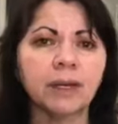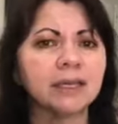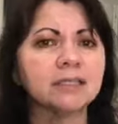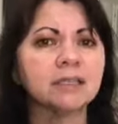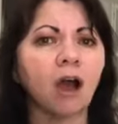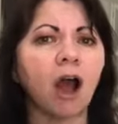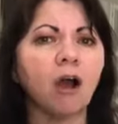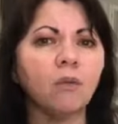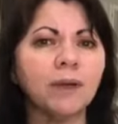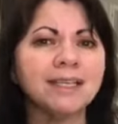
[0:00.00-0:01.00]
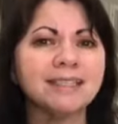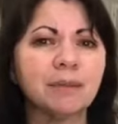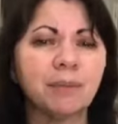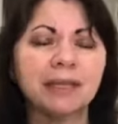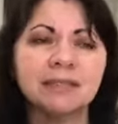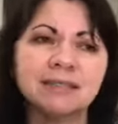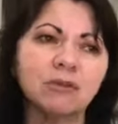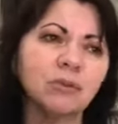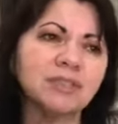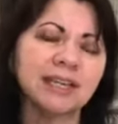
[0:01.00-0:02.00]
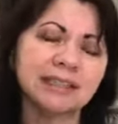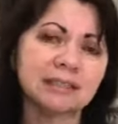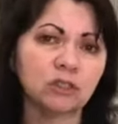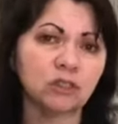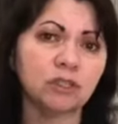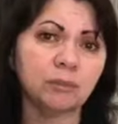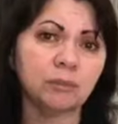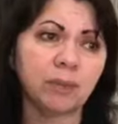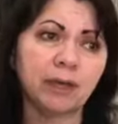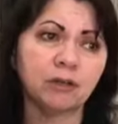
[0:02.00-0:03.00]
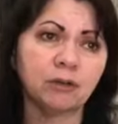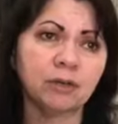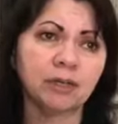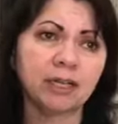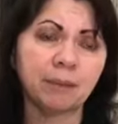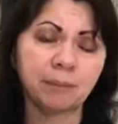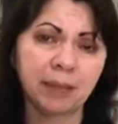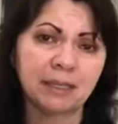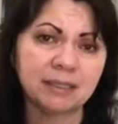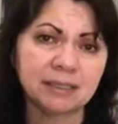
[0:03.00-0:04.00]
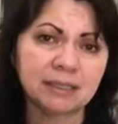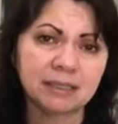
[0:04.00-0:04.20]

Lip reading: it's always the best. It's almost like this good, better, and best.